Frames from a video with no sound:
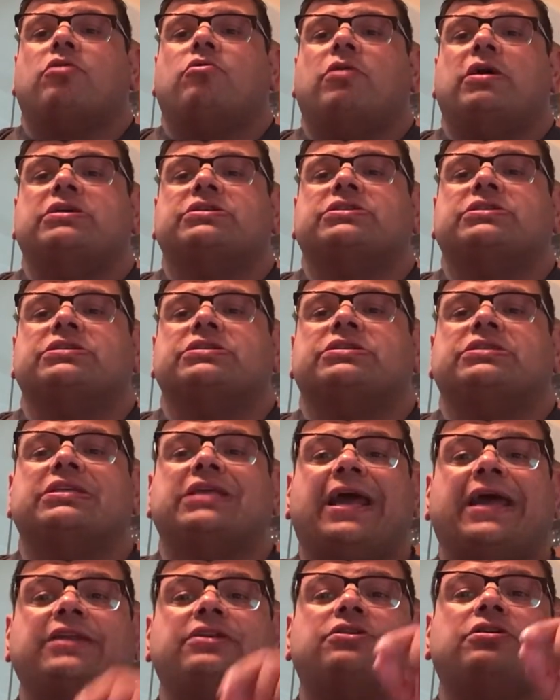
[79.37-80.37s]
questions
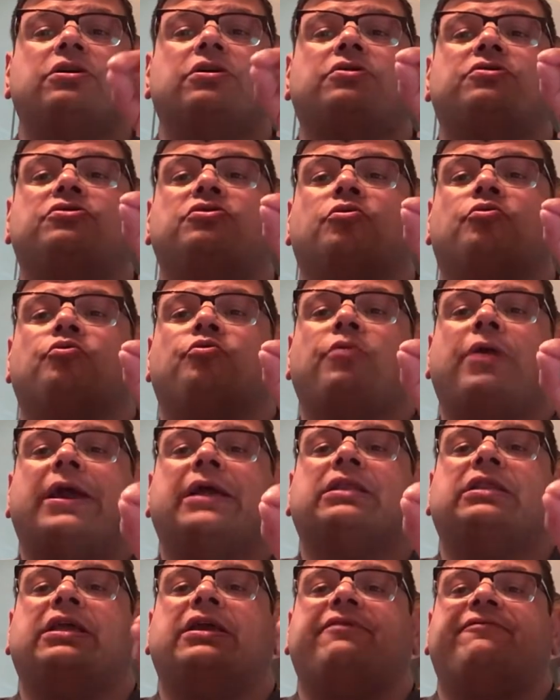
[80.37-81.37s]
that I took
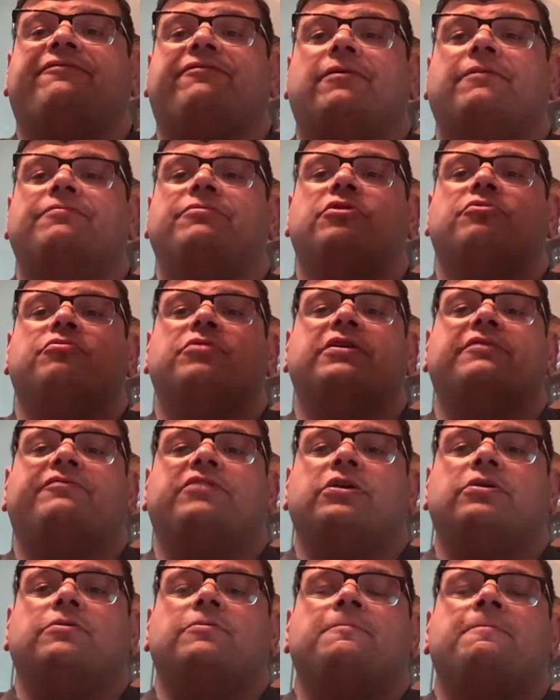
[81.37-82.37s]
directly from the
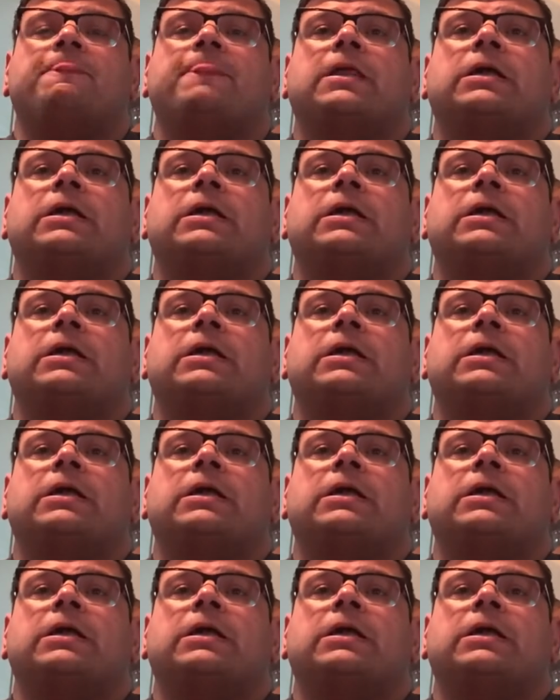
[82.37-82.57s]
review.